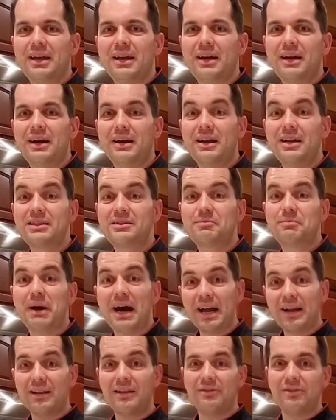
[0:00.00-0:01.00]
It's
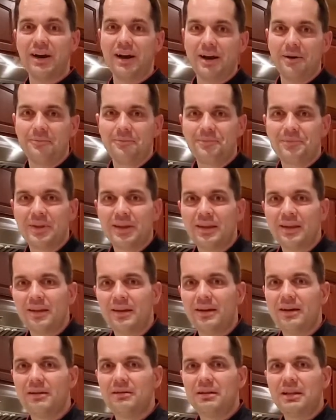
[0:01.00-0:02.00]
baklava.
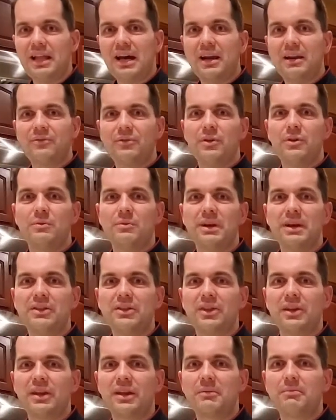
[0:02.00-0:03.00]
A lot of you may
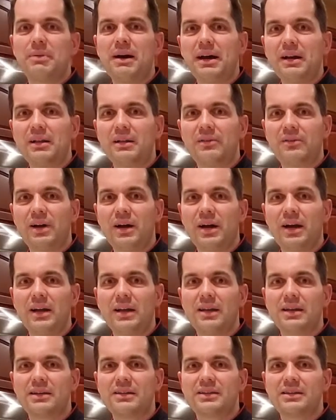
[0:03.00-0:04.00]
think
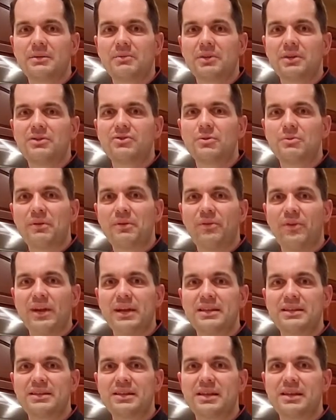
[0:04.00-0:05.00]
baklava is something super
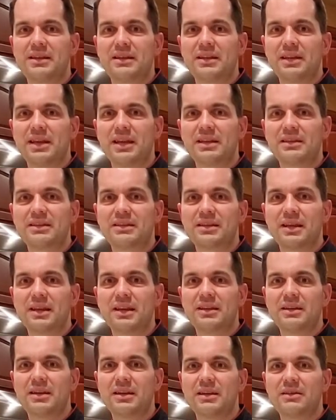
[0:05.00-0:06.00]
fancy and it takes
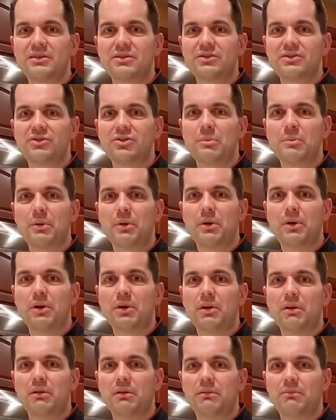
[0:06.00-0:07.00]
a
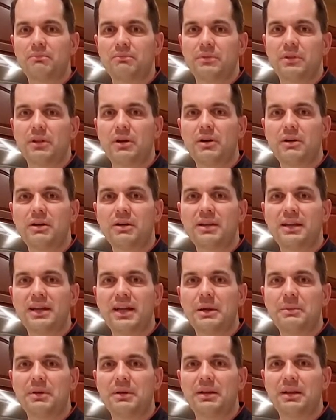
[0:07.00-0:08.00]
super long
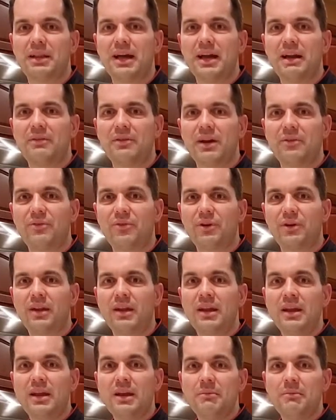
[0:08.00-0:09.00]
time and a lot of effort,
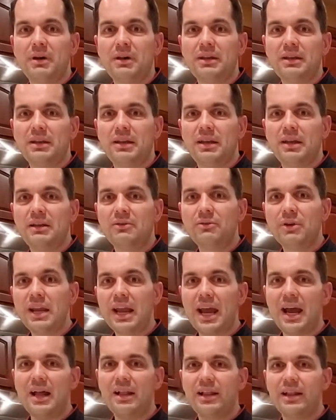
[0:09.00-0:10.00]
but in
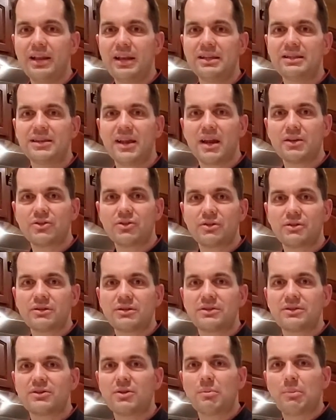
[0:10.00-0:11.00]
reality it's actually
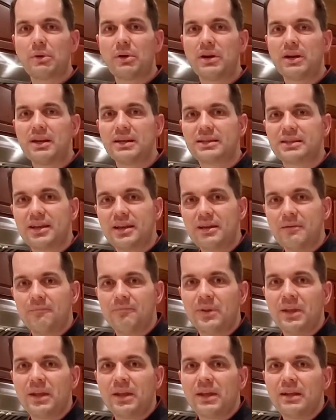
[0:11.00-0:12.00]
super
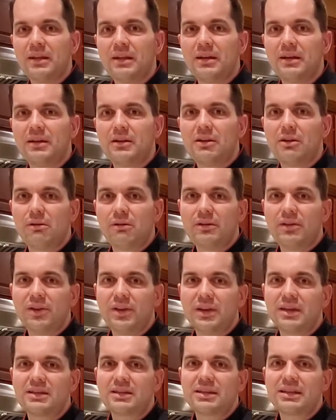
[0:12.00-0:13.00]
easy. The only
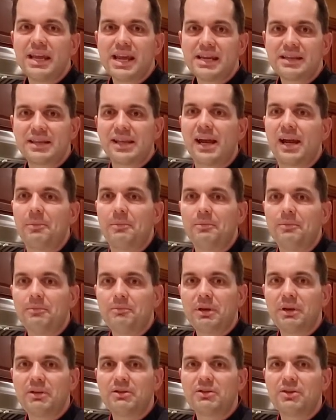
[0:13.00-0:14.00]
thing is it takes time
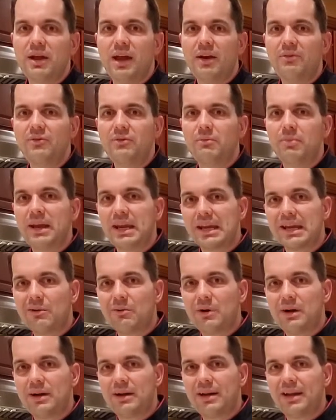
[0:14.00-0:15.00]
because you have to bake it
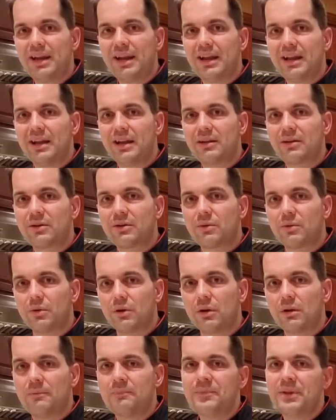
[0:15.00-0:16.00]
one day, let it
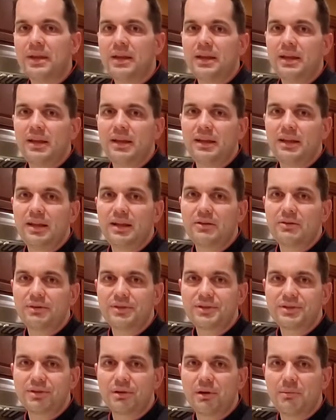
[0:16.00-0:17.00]
cool, and then do
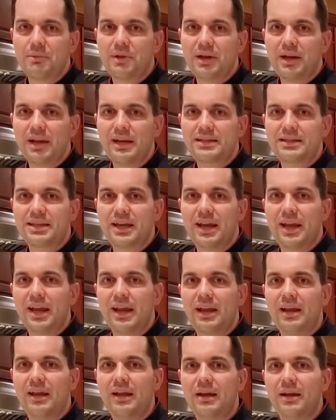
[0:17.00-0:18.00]
the syrup the next
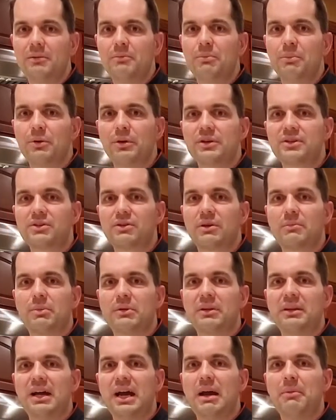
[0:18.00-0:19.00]
day and pour the syrup
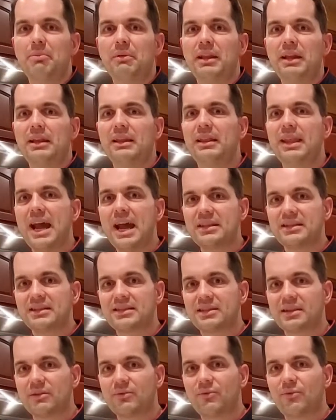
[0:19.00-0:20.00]
on top, let that
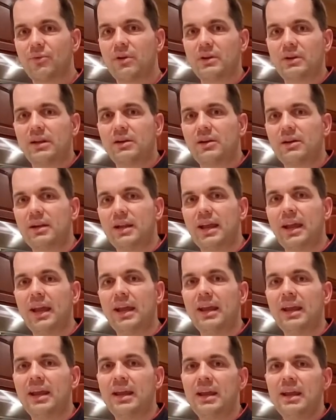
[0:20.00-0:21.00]
sit for another
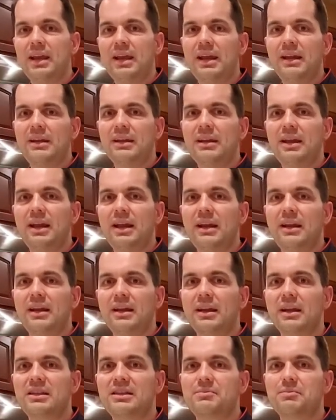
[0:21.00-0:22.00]
day, and then
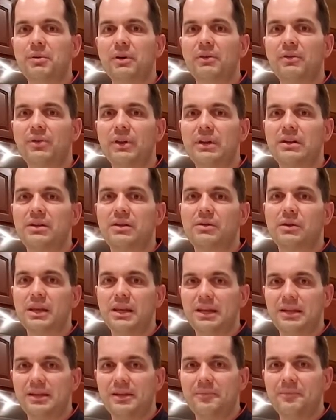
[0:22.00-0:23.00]
it's perfect to
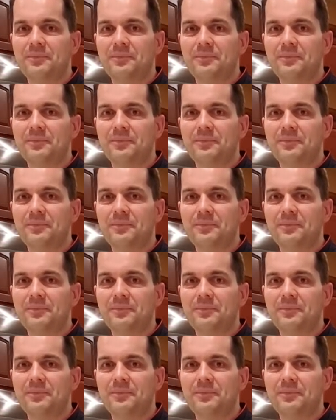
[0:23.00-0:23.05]
eat.